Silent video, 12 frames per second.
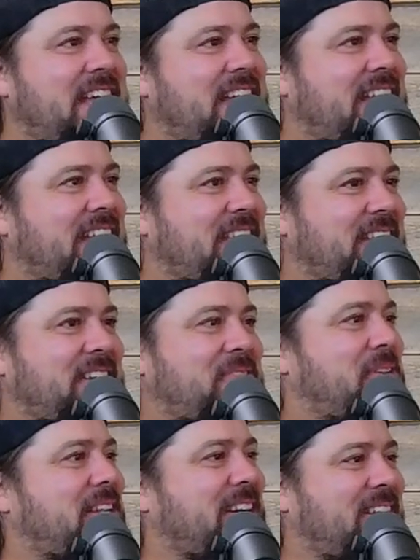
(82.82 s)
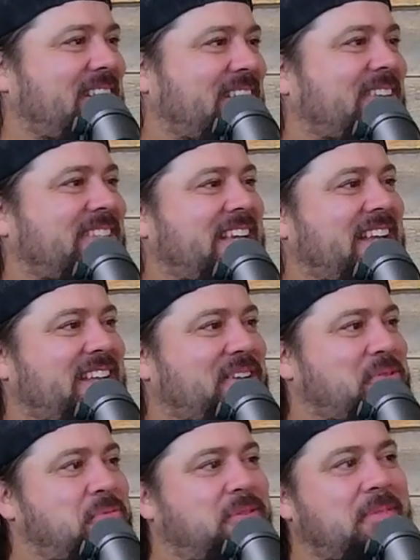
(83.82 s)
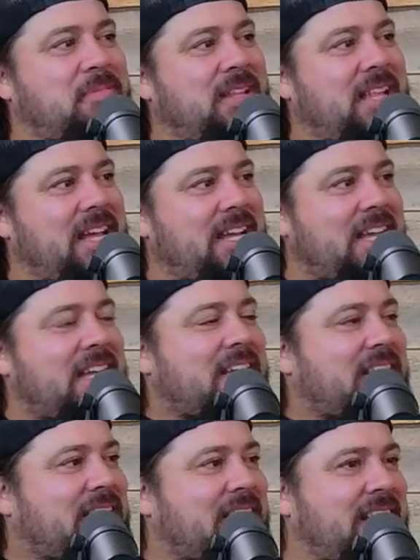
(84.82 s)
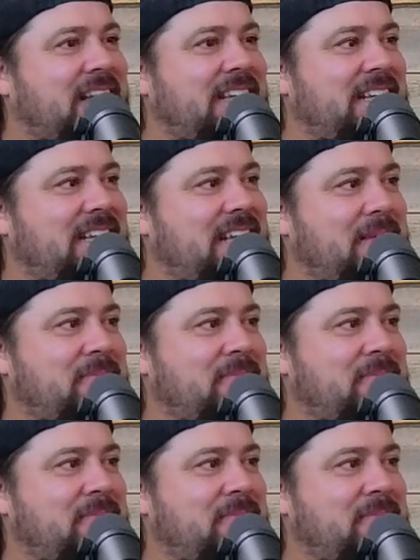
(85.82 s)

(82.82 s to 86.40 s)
like, what did the cart girl say to you? Something like, uh, she's like, oh,